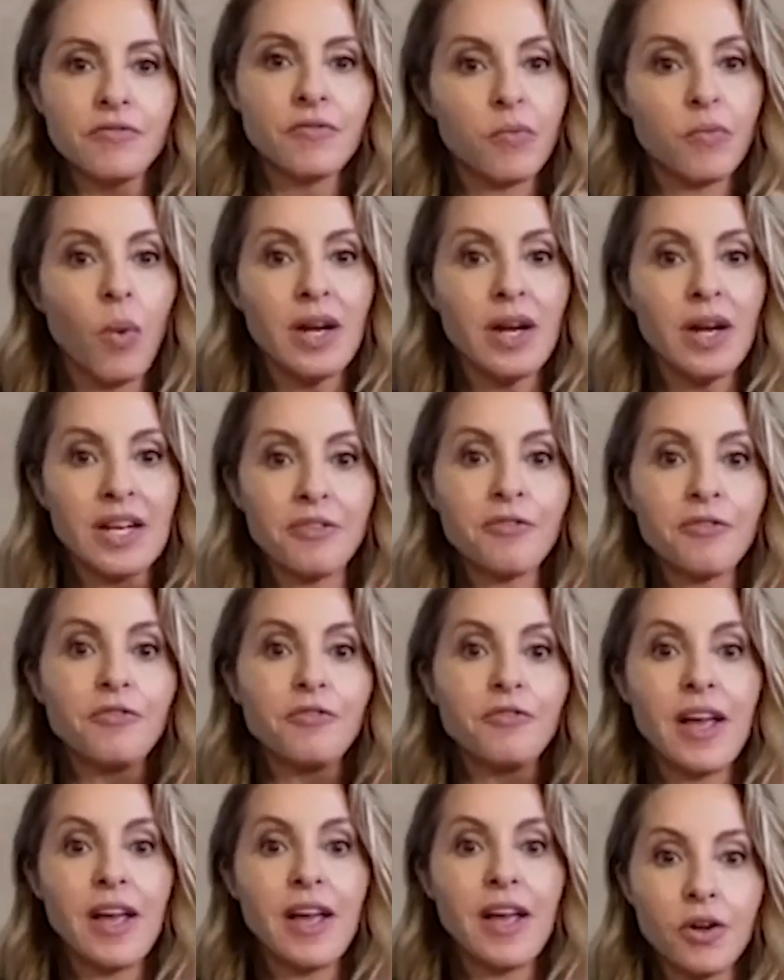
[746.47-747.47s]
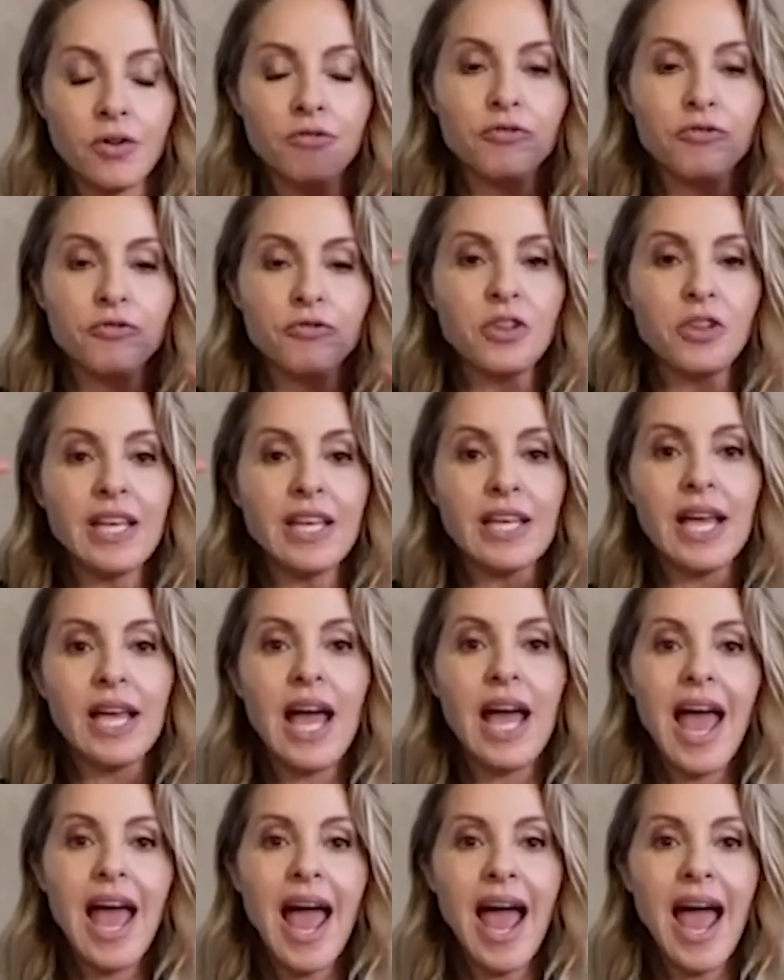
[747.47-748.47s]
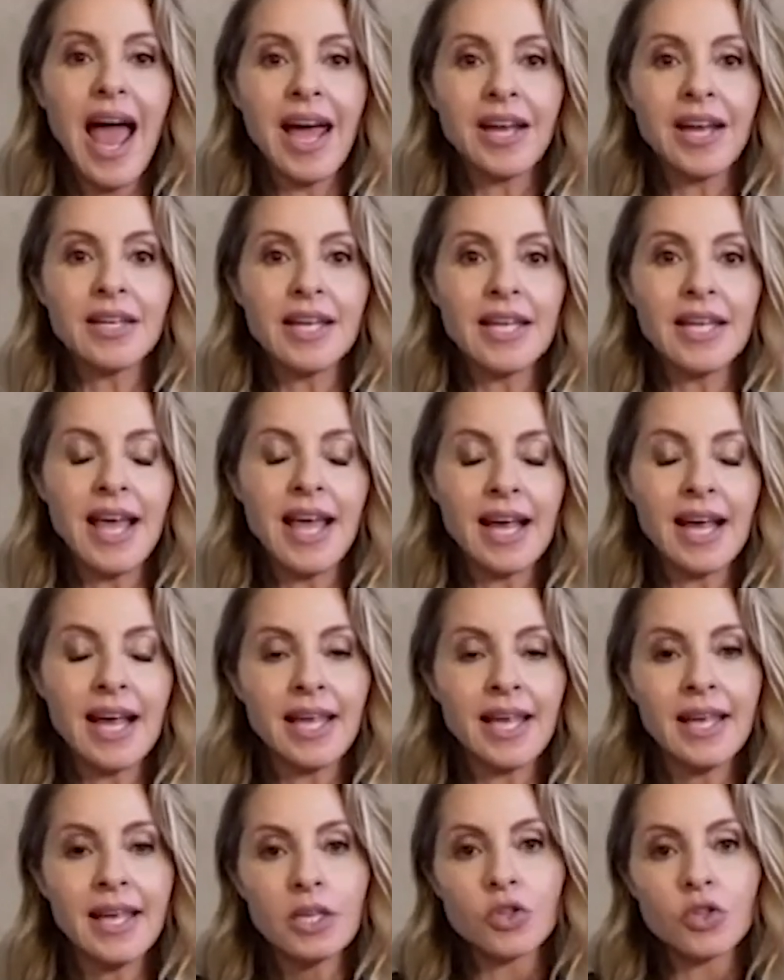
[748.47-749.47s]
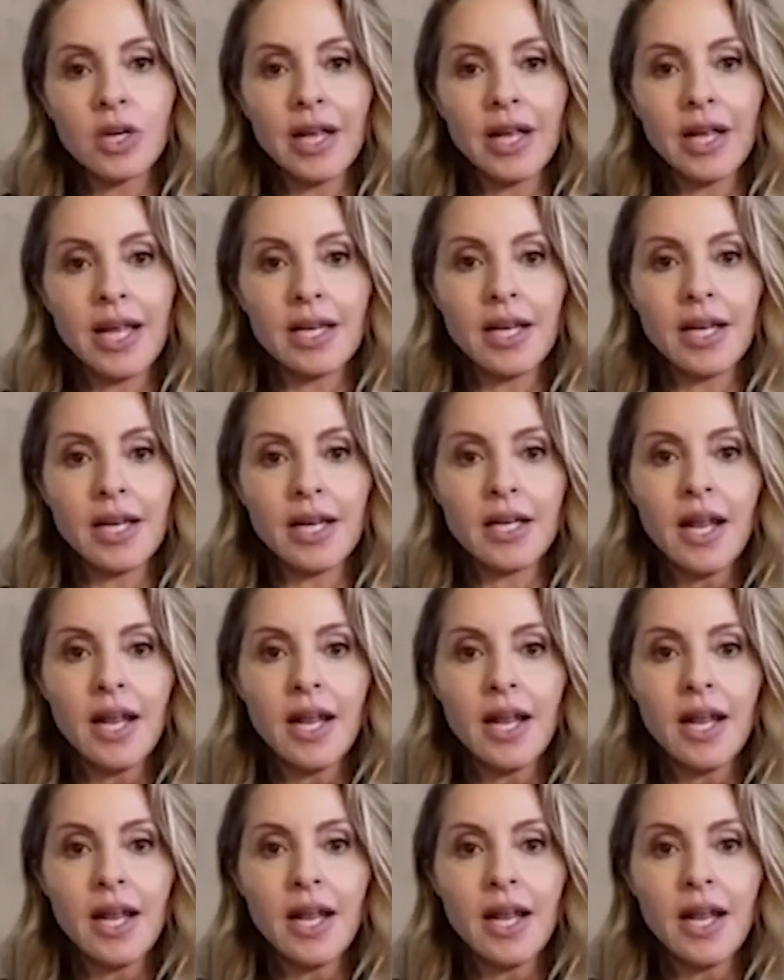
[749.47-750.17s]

wanting to fight or flee, and that can get truncated.